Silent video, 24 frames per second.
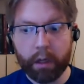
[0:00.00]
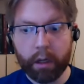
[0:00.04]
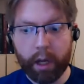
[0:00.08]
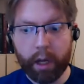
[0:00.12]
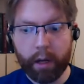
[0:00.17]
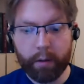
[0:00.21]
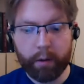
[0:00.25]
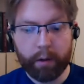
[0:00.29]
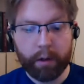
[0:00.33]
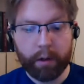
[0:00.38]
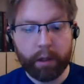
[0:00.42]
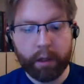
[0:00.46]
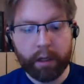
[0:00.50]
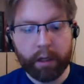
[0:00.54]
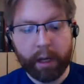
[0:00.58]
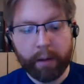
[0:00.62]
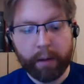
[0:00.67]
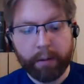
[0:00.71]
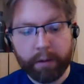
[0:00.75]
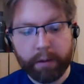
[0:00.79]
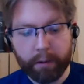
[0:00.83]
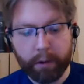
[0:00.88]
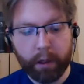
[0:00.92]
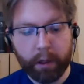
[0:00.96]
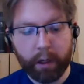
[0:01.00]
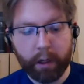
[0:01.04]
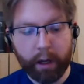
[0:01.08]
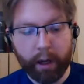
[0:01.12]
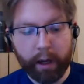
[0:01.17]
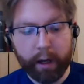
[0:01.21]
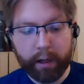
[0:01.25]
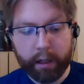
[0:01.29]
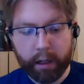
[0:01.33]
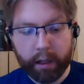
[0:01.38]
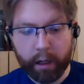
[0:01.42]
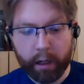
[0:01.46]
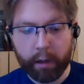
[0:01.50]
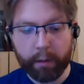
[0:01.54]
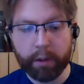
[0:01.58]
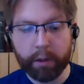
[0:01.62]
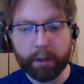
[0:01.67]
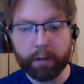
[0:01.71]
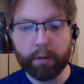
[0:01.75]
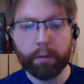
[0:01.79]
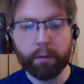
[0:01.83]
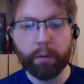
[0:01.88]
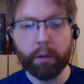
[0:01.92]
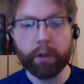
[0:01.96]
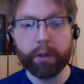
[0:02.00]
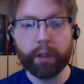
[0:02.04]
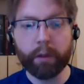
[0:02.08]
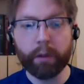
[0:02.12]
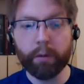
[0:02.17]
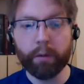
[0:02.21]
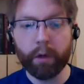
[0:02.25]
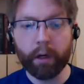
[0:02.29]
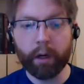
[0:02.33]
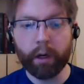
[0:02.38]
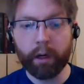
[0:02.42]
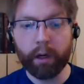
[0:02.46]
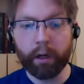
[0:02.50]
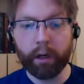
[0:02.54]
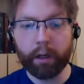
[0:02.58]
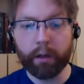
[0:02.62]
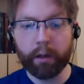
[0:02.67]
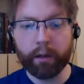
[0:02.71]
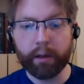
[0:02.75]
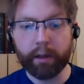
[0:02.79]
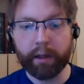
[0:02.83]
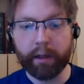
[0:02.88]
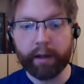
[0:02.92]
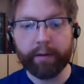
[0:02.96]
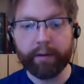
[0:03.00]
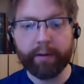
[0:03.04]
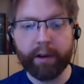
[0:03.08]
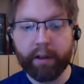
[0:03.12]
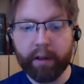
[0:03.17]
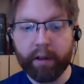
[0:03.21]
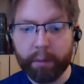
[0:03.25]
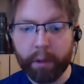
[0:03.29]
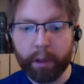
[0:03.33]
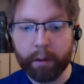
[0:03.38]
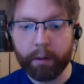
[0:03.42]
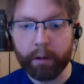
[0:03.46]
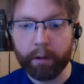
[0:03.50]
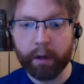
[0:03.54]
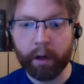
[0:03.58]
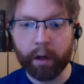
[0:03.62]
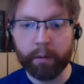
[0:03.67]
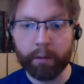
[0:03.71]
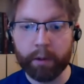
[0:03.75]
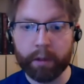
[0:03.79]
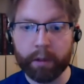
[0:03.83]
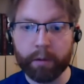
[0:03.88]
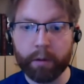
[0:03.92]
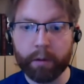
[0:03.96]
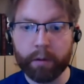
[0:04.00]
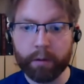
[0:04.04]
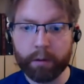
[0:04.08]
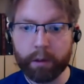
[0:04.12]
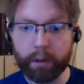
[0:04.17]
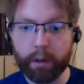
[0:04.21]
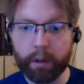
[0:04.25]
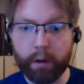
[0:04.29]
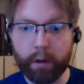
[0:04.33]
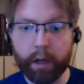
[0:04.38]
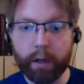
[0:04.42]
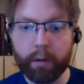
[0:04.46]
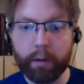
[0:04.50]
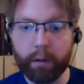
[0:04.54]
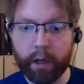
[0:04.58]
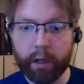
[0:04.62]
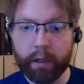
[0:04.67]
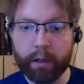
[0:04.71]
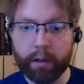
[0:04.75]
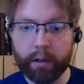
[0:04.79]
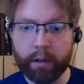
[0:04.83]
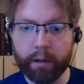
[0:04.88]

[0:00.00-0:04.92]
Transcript: And the times when I got comments were mostly when I left other people comments, which was a great way.